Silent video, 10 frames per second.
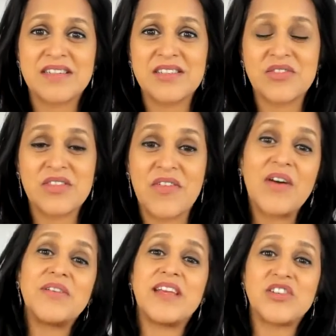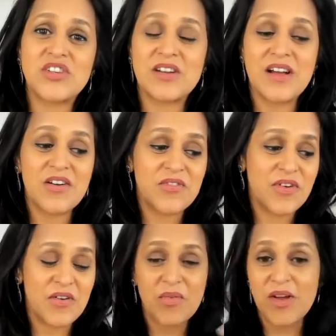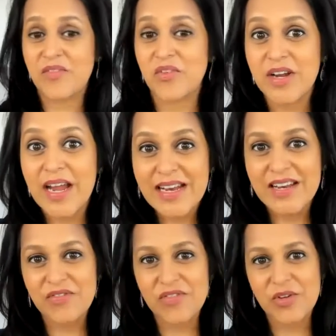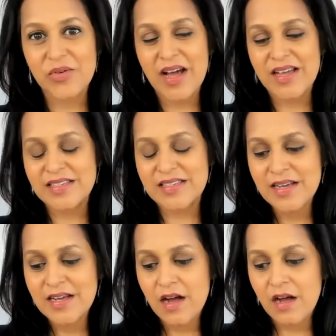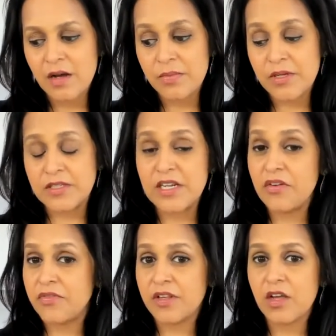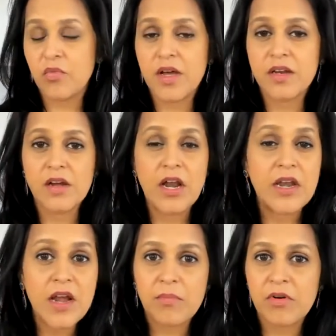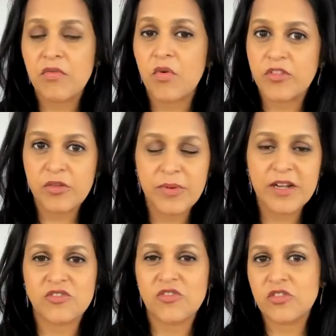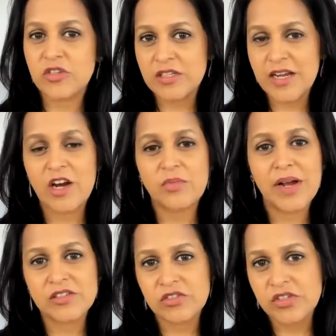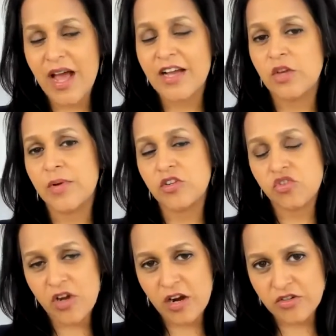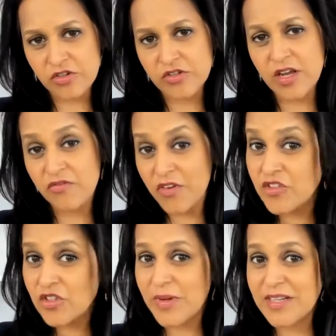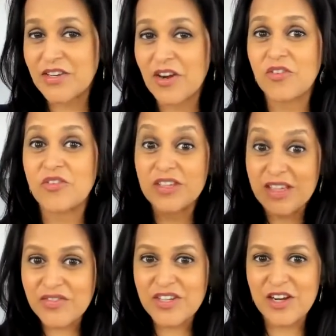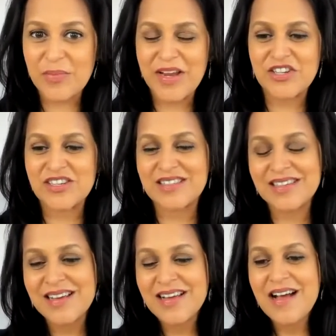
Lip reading: These are the foundation of what I've created for you guys. It's definitely what a number of orthopedic surgeons, chiropractors, acupuncture doctors, and functional medicine doctors give to their patients.